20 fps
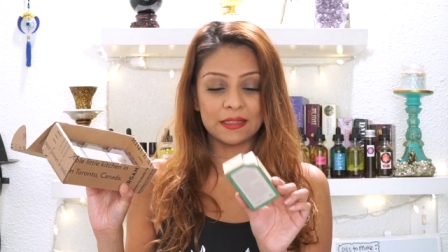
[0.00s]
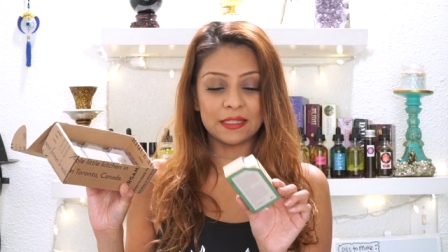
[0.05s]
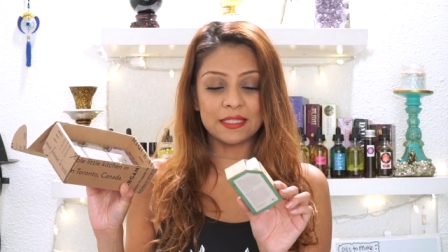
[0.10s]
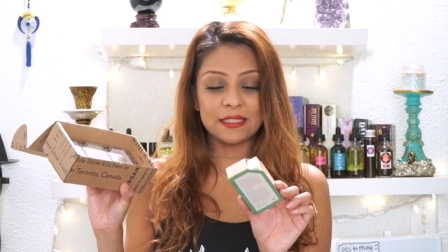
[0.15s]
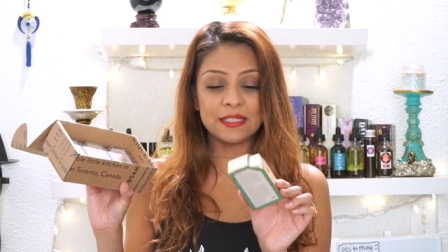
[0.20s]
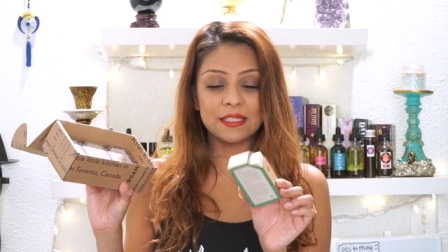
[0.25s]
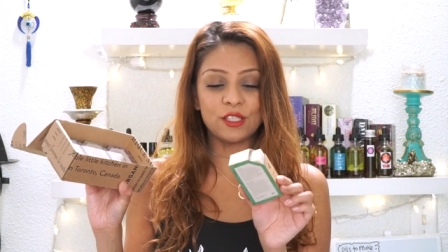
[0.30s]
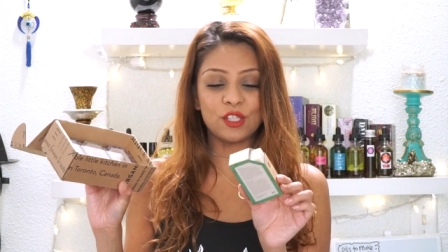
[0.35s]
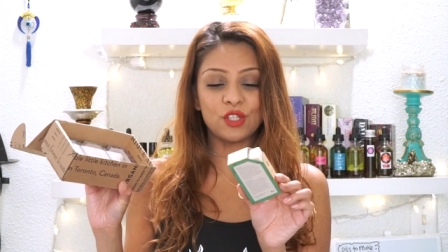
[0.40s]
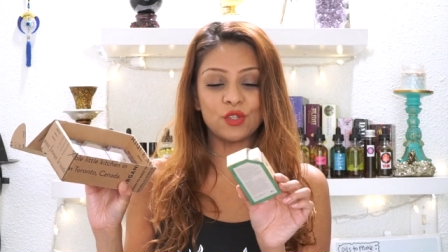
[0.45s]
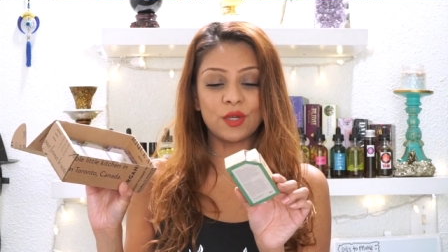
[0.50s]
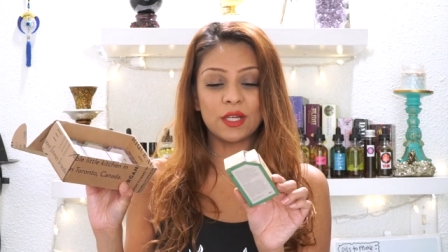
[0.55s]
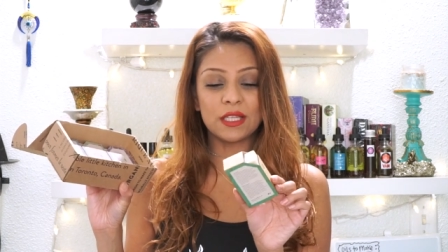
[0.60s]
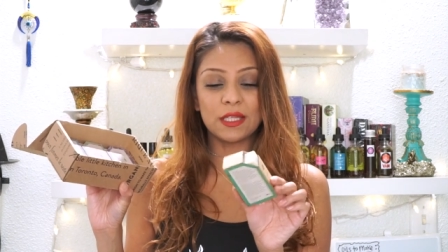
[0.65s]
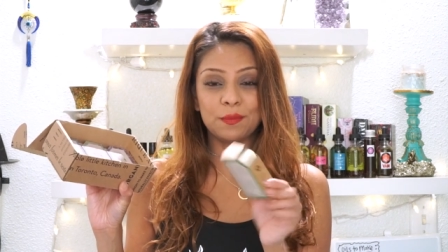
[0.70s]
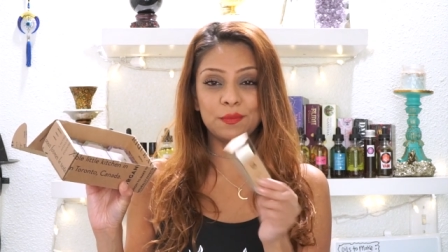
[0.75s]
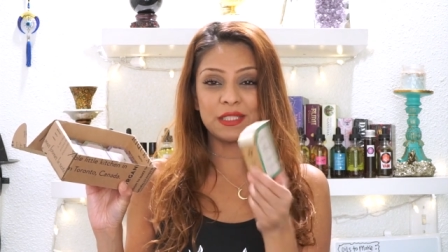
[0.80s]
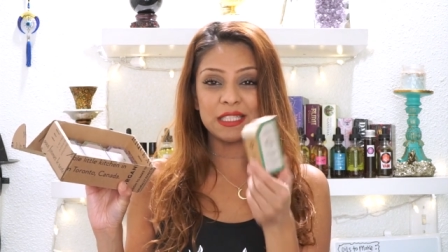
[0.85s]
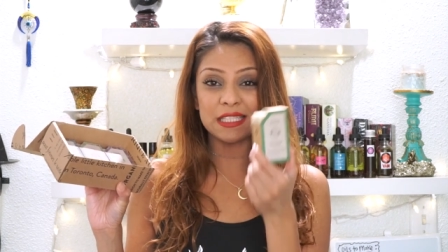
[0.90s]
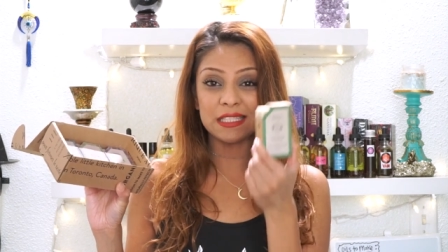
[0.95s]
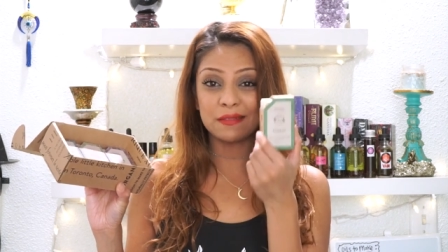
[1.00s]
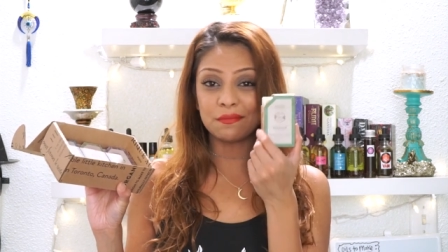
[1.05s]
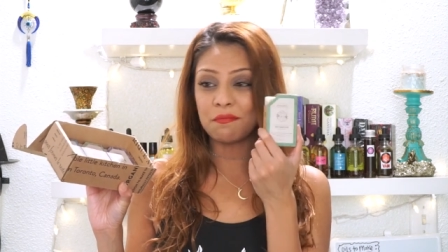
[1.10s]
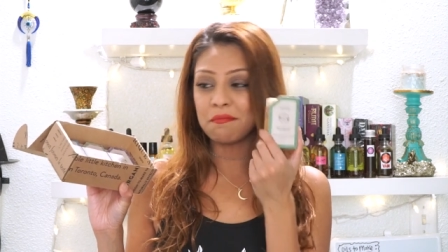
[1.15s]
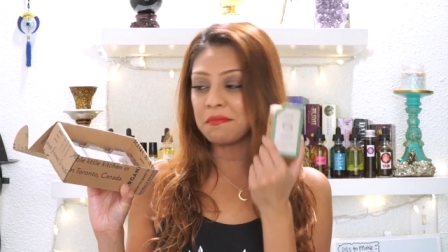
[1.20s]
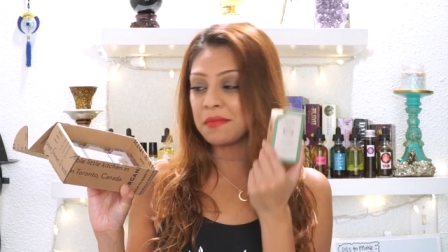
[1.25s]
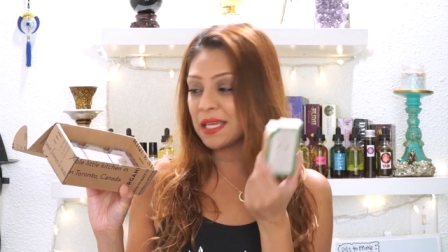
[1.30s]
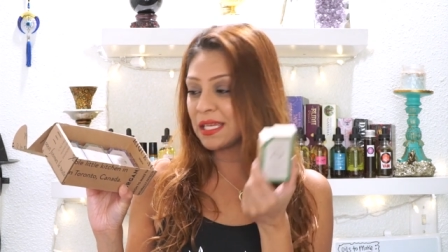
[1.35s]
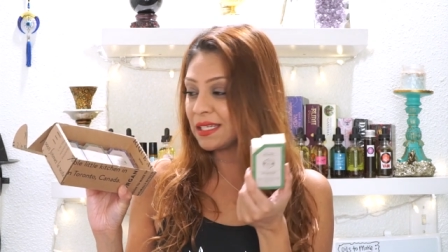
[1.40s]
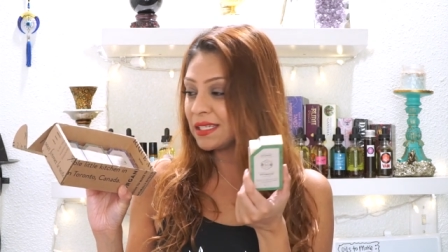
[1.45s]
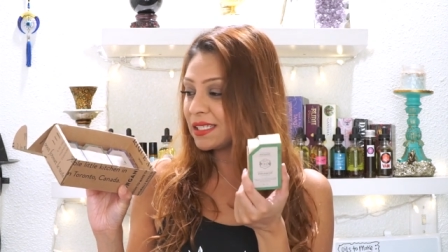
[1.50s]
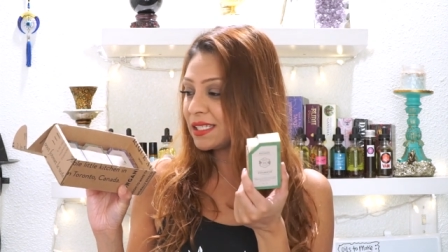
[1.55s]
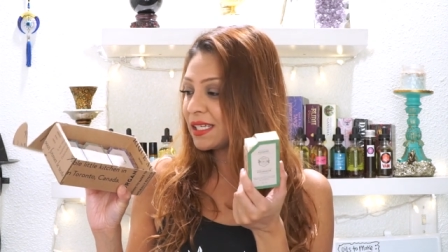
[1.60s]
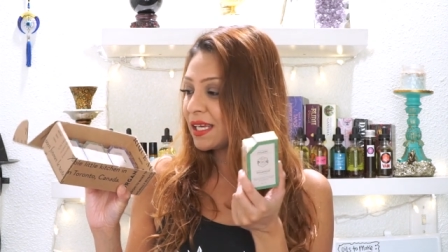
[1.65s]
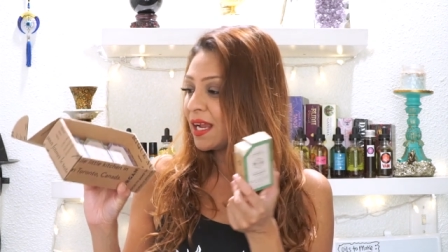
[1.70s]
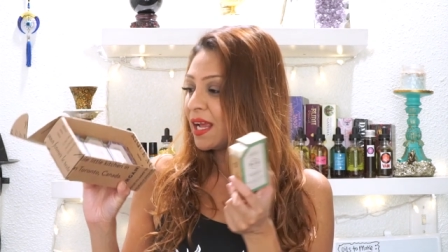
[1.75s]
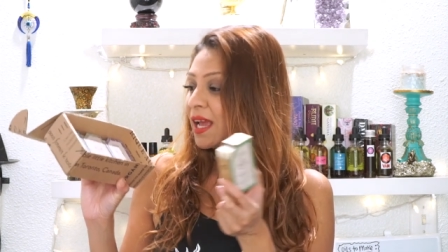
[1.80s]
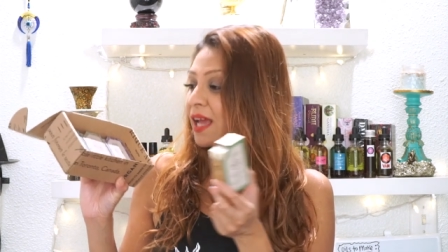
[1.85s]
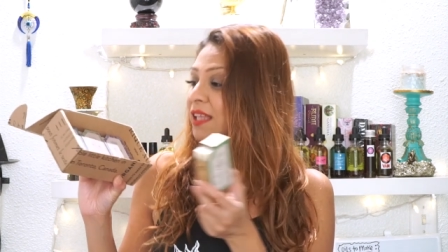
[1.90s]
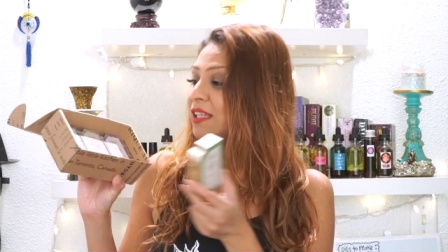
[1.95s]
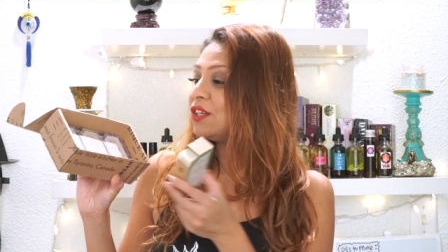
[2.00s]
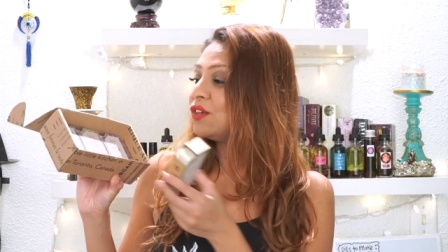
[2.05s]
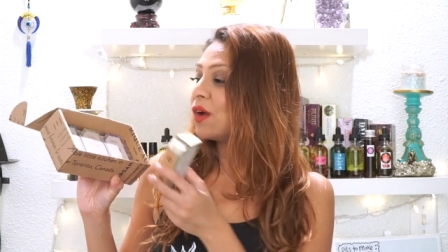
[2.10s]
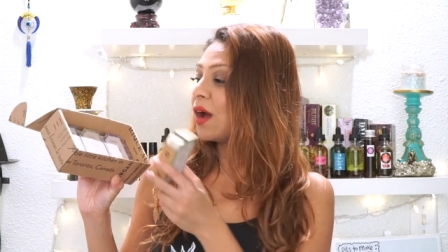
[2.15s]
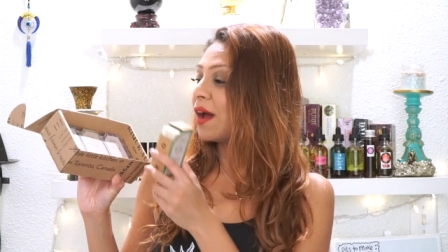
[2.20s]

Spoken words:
This is eucalyptus mint. You